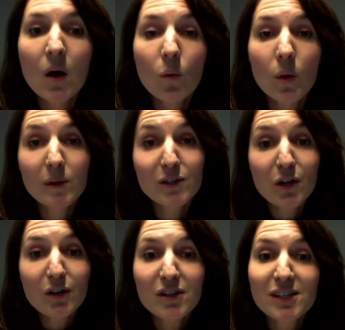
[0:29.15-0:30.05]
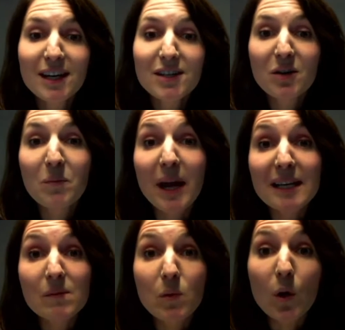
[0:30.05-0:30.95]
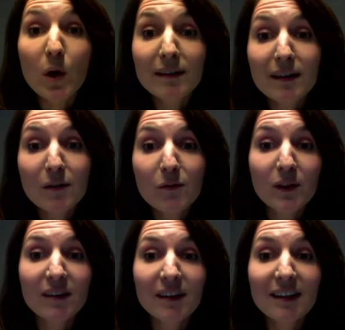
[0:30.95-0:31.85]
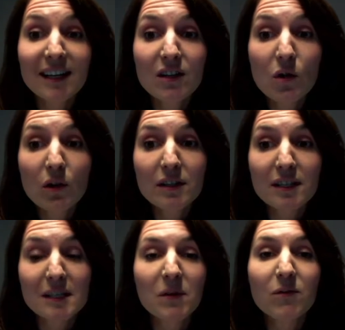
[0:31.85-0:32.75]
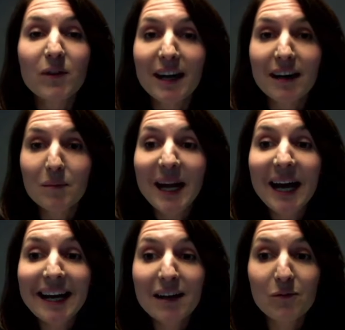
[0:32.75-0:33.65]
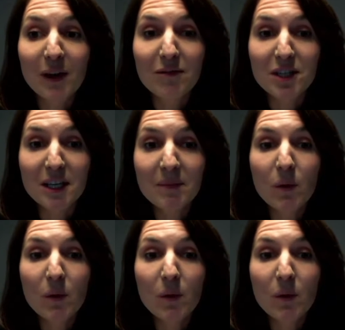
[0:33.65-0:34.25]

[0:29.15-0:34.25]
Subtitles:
We will start our session by exploring the different technologies behind 5G,